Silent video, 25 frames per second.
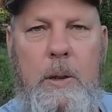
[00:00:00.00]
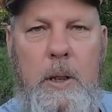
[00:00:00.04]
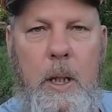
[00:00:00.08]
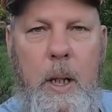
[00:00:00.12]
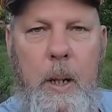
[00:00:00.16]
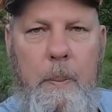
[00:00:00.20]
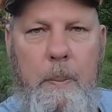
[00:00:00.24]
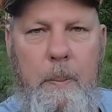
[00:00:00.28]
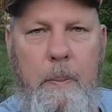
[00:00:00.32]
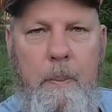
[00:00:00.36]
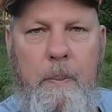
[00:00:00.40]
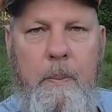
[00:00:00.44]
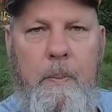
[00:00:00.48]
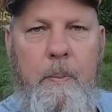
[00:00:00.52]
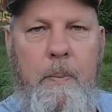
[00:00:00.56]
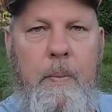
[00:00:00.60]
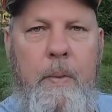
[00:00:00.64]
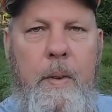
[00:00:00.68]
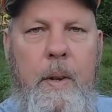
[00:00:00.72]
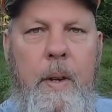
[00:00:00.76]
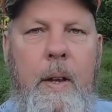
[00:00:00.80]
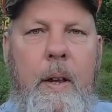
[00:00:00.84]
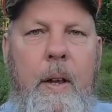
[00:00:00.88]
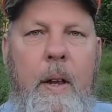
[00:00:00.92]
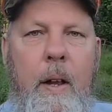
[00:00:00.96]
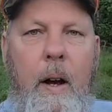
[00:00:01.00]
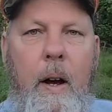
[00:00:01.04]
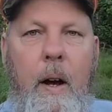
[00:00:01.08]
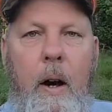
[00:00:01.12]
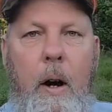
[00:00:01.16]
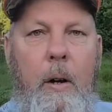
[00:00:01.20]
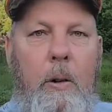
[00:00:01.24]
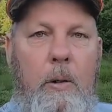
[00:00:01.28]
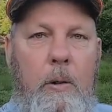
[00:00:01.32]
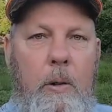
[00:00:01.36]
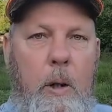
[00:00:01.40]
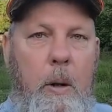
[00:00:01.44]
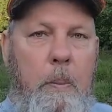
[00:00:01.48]
up
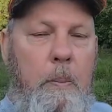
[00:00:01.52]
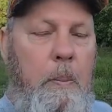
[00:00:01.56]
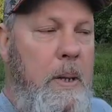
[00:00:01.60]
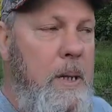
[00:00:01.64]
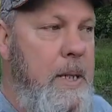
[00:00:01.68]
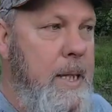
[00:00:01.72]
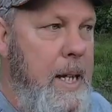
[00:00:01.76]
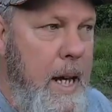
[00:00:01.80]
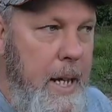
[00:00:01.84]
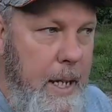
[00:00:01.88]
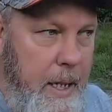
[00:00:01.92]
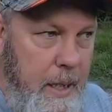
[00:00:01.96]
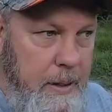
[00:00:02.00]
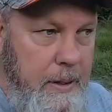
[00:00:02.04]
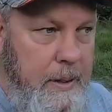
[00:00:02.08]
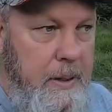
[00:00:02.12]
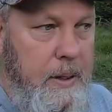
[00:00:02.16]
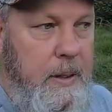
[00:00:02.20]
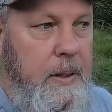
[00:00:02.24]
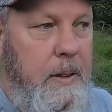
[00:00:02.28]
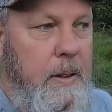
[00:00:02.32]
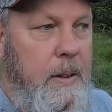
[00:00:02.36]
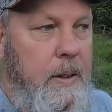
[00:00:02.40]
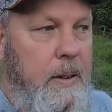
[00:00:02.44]
on the potatoes,